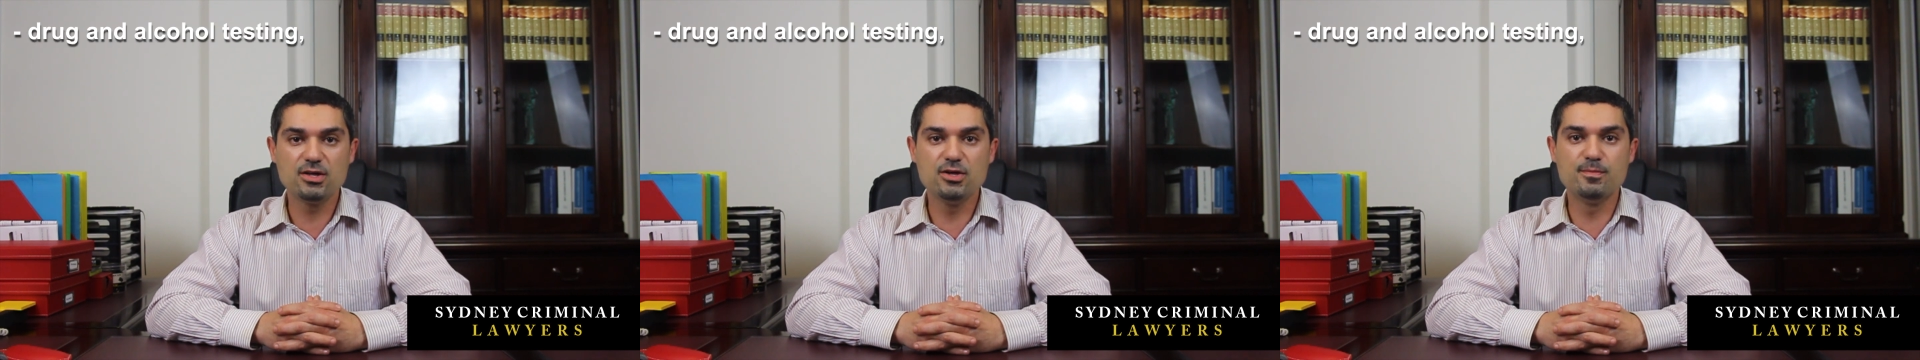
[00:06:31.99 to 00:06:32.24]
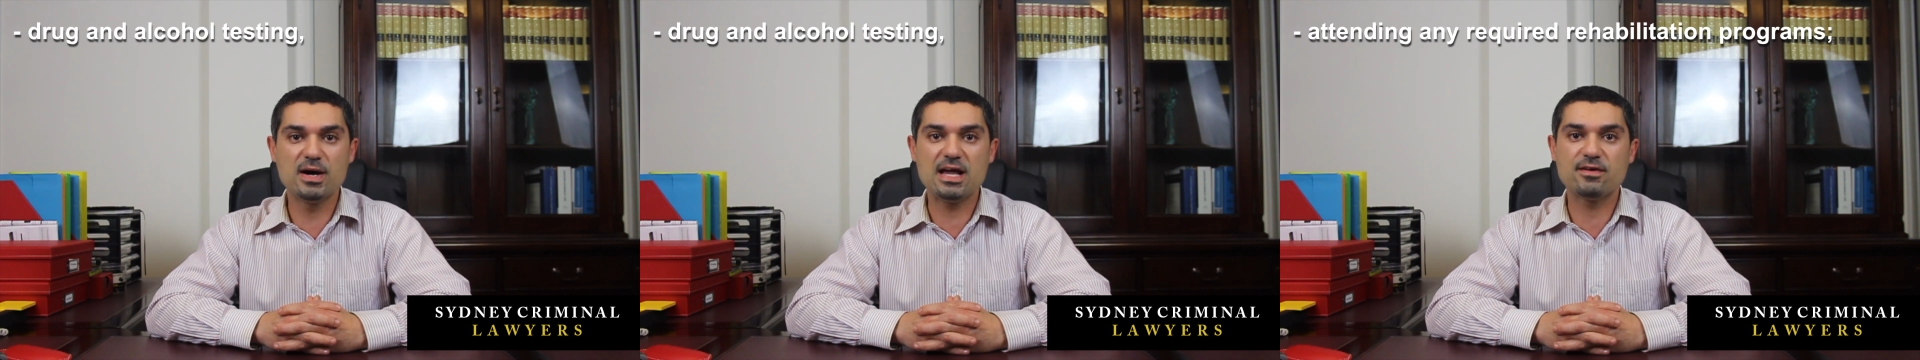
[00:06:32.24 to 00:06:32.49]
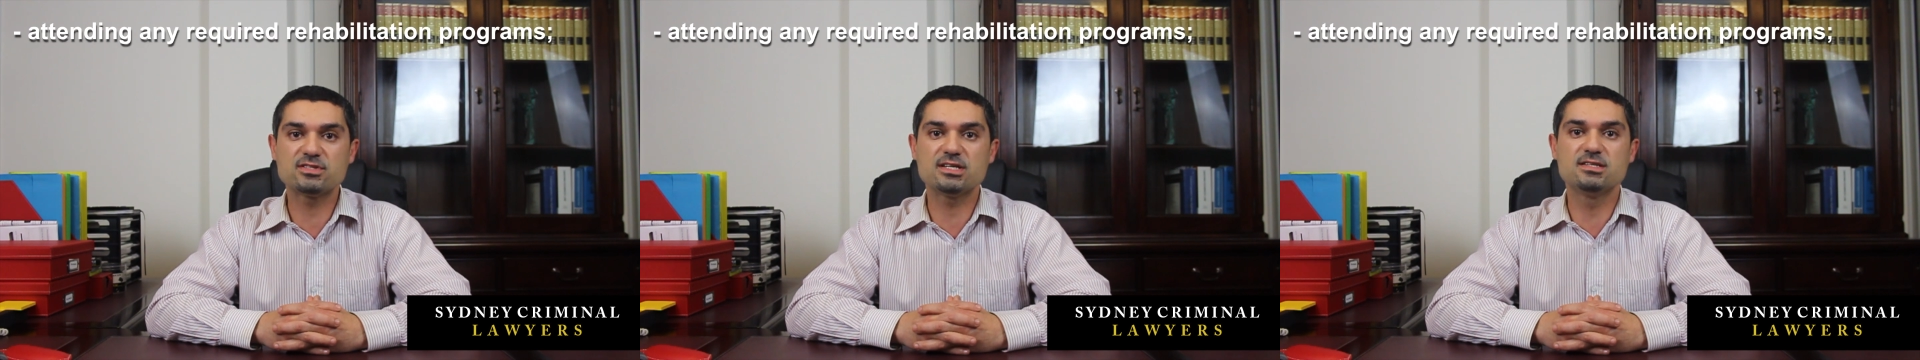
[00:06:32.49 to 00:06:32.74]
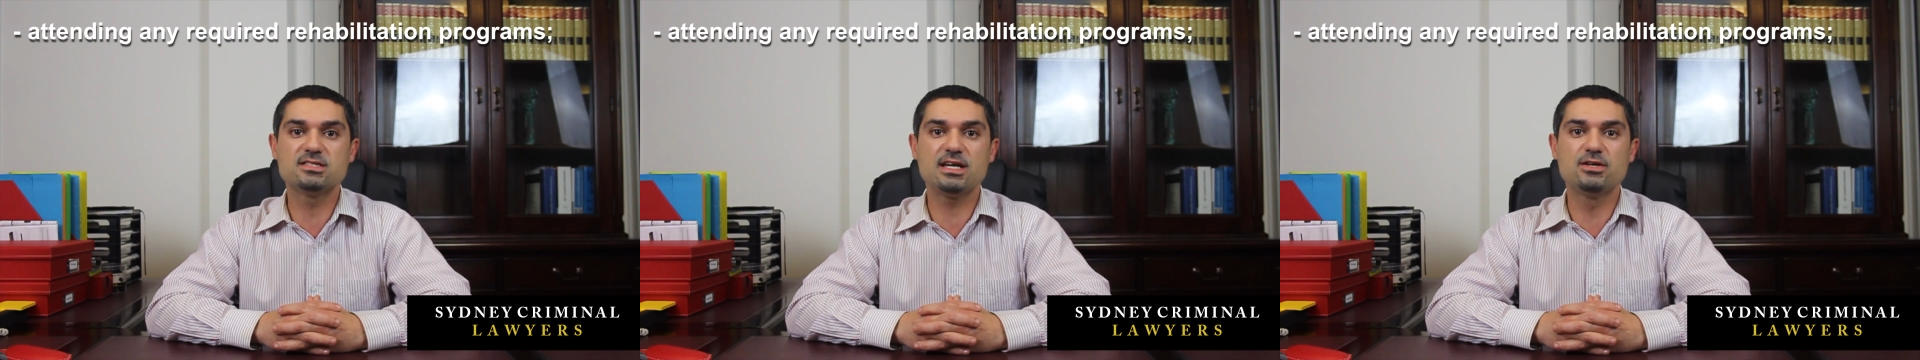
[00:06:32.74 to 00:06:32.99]
you may have to
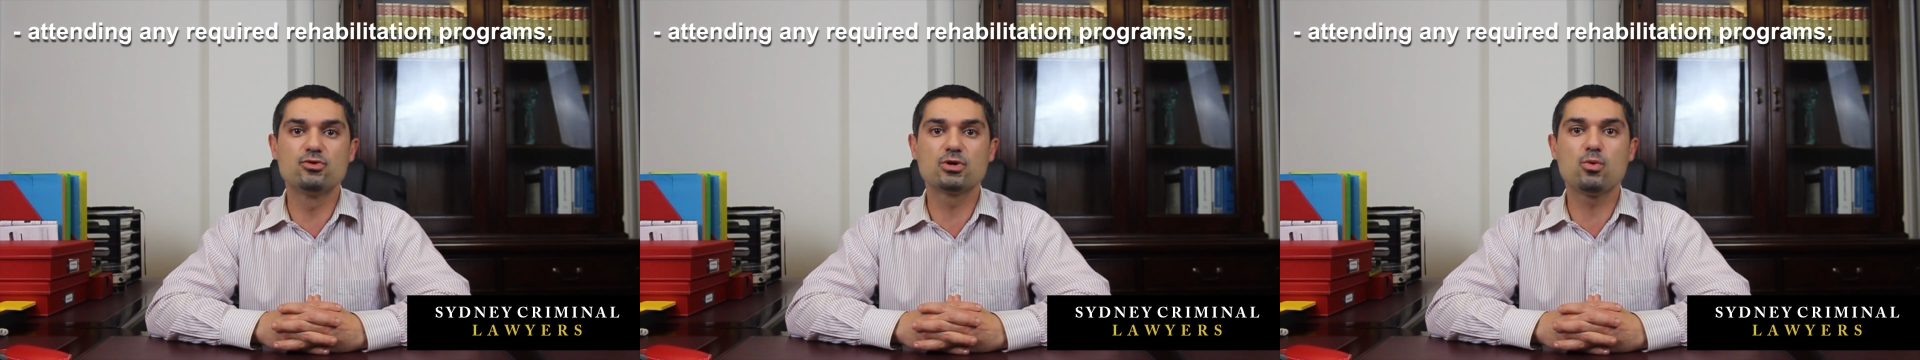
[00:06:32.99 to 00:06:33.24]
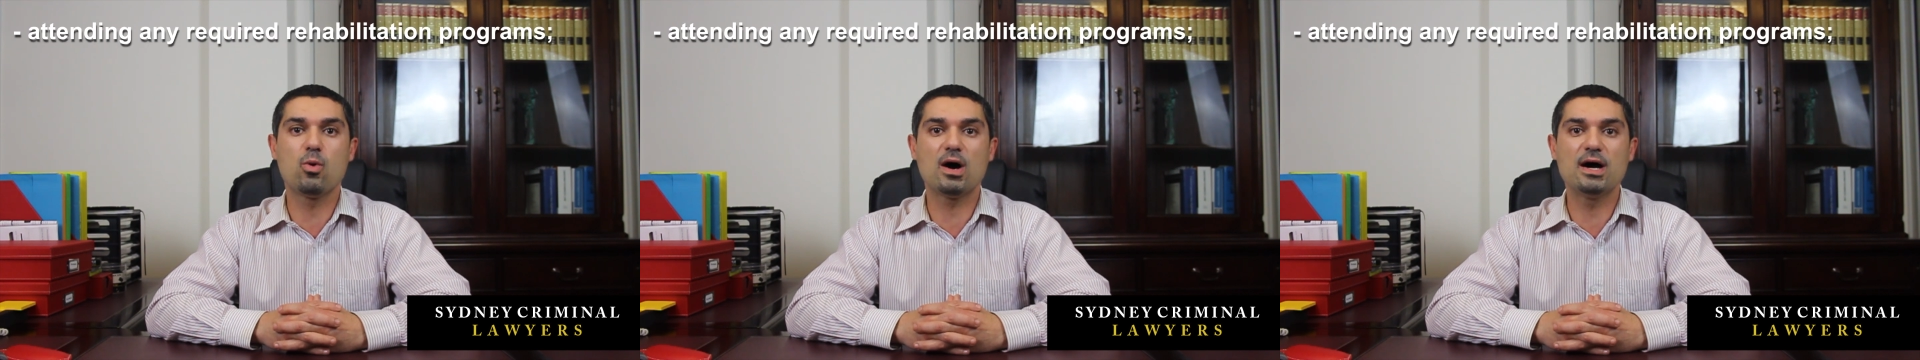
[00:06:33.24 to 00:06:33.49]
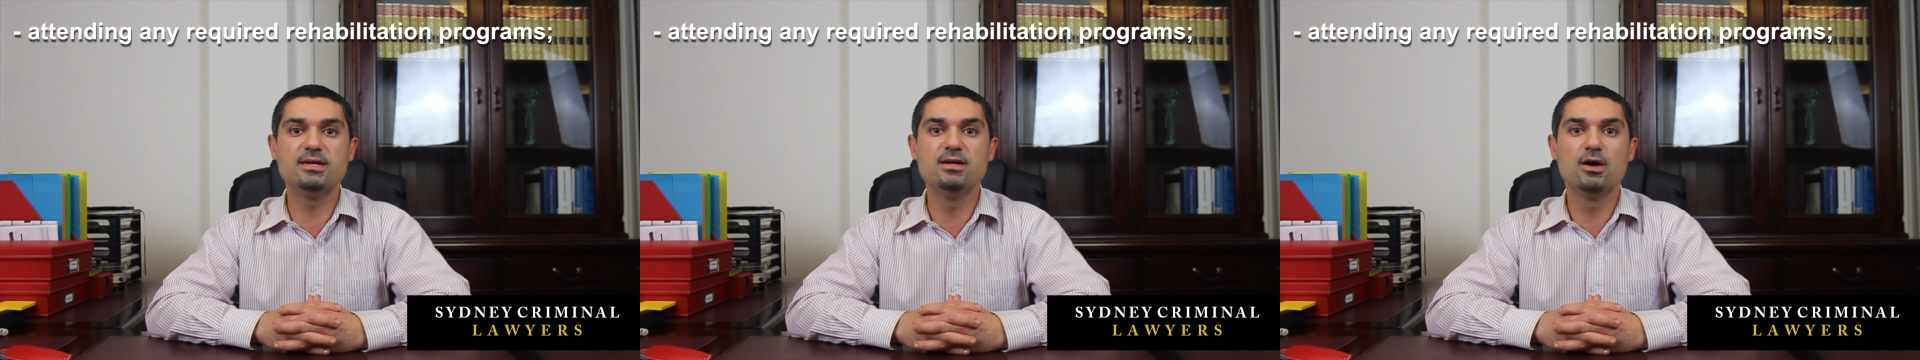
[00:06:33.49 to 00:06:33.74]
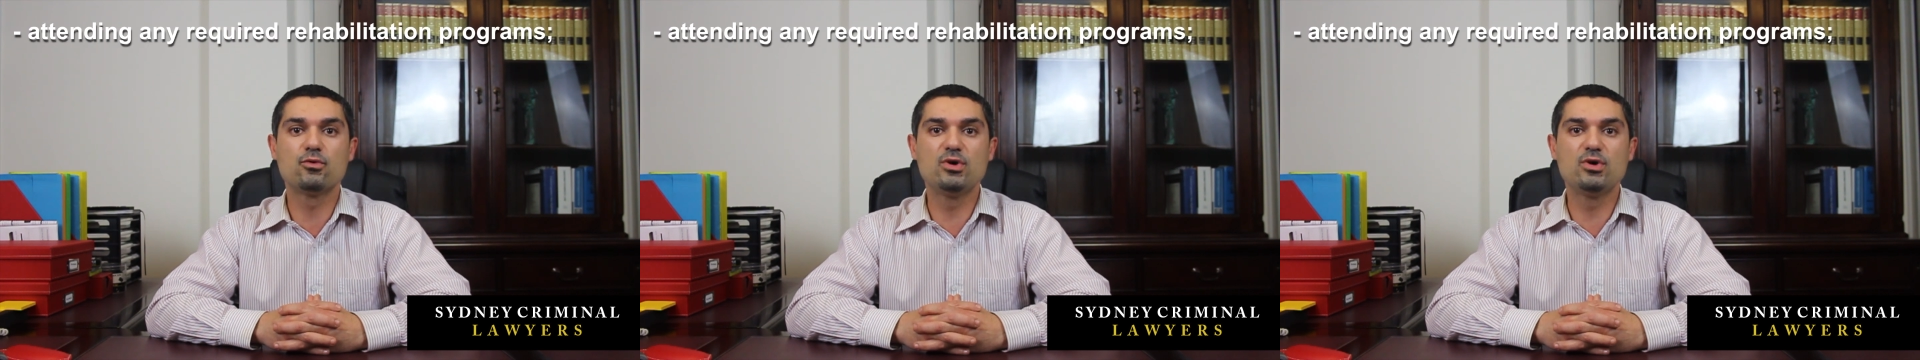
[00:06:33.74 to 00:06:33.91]
attend required